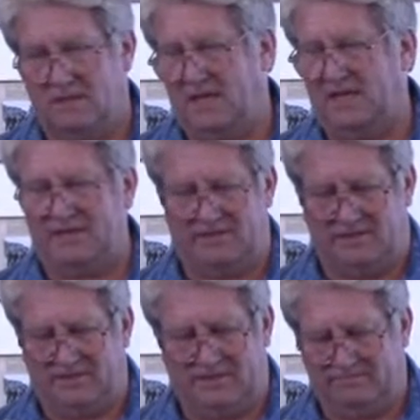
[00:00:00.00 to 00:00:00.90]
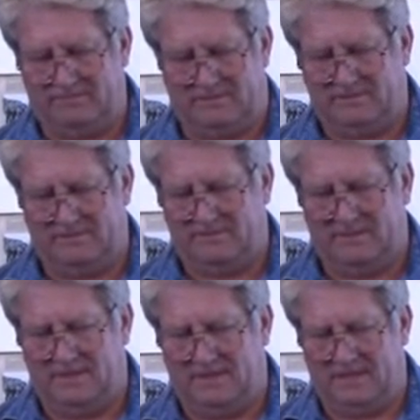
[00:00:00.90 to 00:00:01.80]
I do little things. I don't know
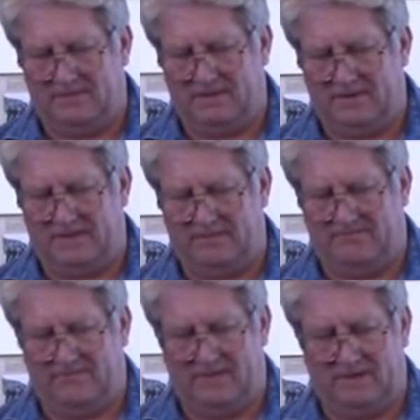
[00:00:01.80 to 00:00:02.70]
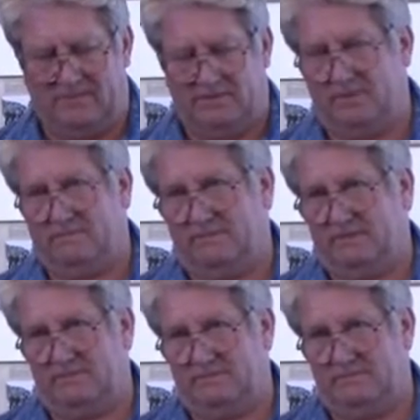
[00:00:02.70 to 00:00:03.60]
where you get them from now, but you
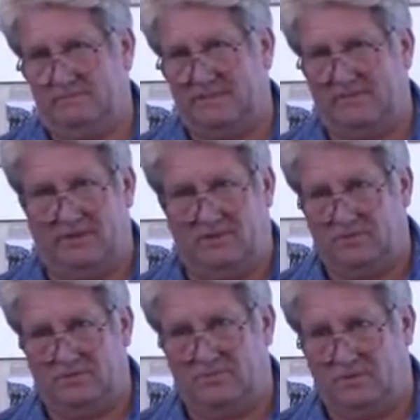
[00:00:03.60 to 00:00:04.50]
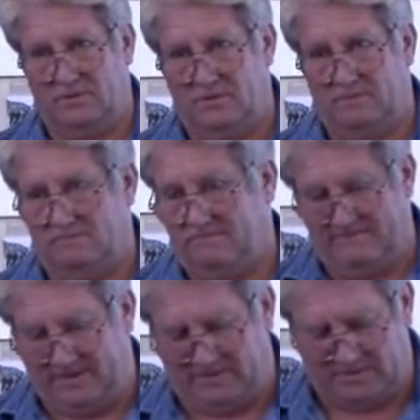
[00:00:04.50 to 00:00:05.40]
know, Tammy will do one and
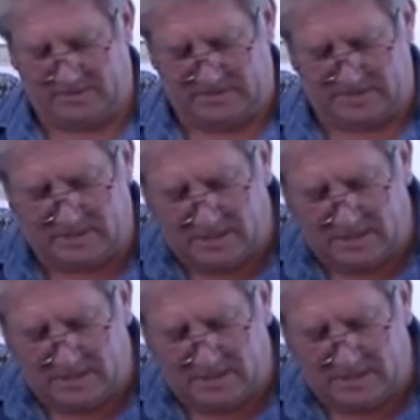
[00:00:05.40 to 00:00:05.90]
various things.